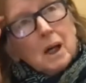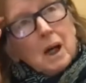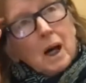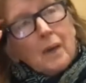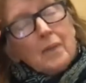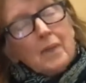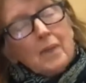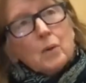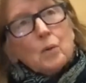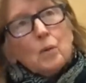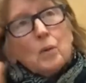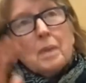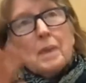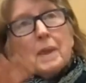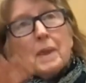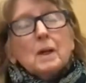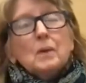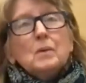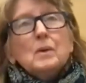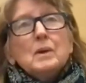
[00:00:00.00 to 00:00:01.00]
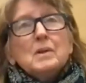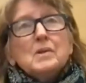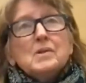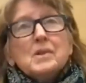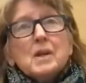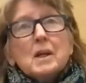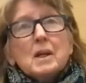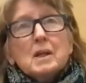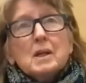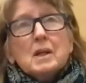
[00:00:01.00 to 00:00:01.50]
I think one thing I want to
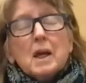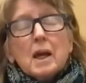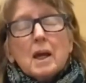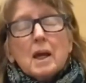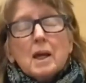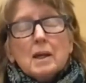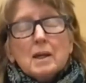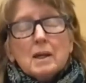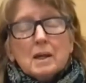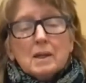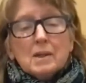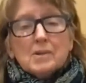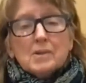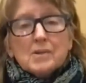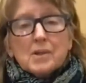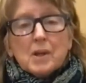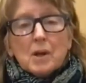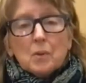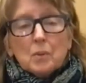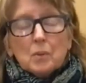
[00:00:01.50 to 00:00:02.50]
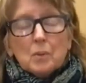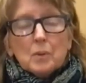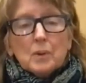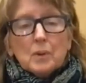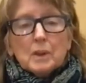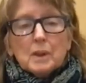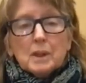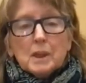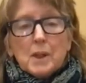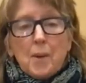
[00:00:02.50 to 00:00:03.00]
say today is that
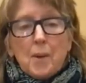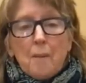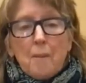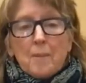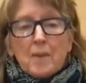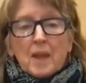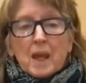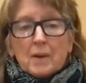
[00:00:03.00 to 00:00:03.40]
really